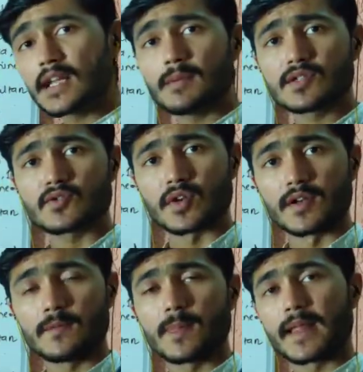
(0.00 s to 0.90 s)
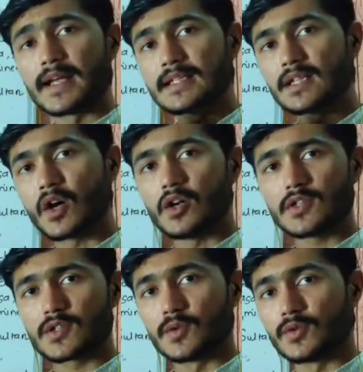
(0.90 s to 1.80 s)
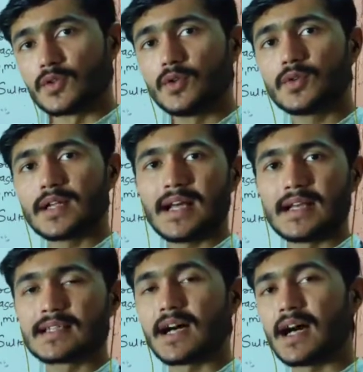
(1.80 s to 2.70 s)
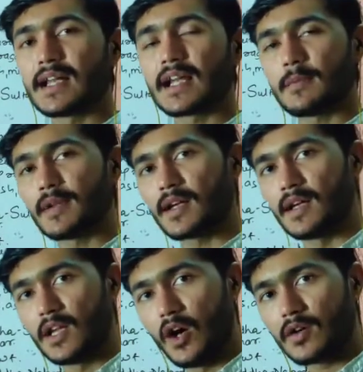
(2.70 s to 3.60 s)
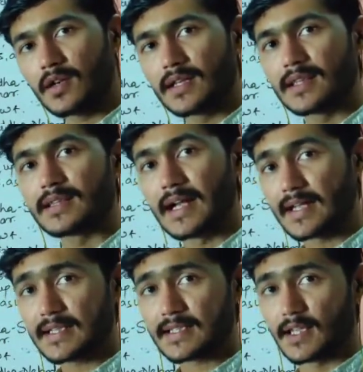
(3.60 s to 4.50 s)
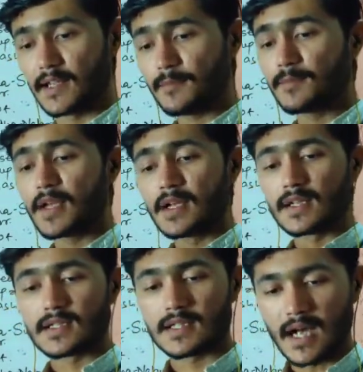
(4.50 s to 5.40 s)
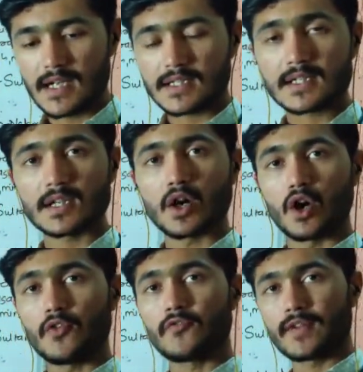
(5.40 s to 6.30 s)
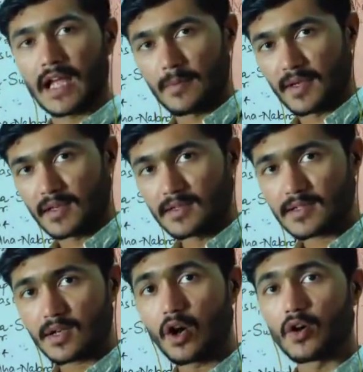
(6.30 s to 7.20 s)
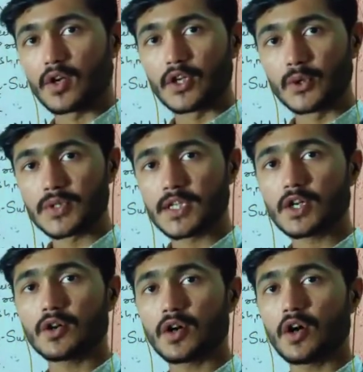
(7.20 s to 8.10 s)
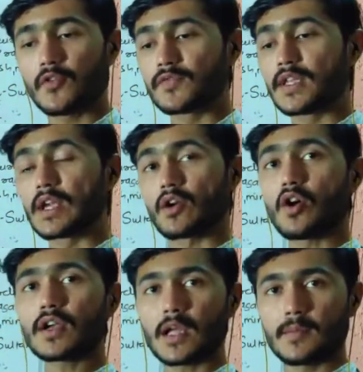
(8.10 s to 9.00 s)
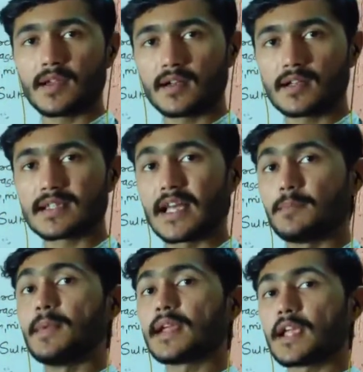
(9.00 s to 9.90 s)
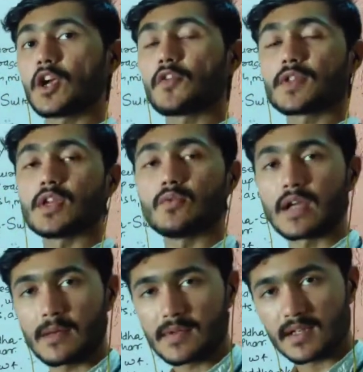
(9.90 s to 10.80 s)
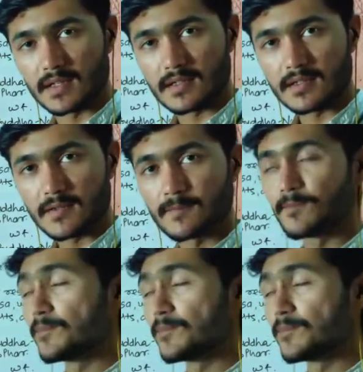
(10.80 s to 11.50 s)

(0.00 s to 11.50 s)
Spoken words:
chemistry is also known as alchemical law, that is the science of chemicals or using of the raw chemicals and making of the new chemicals.